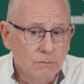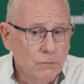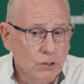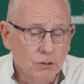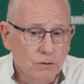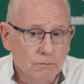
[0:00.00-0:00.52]

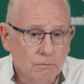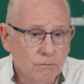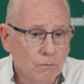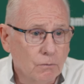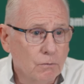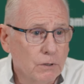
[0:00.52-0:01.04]
Just
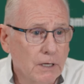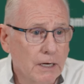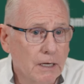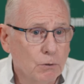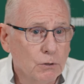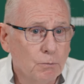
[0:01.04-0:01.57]
we're not
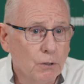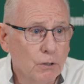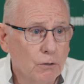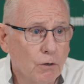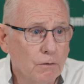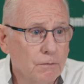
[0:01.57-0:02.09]
able to pull
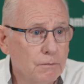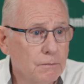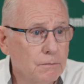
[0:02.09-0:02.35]
it off.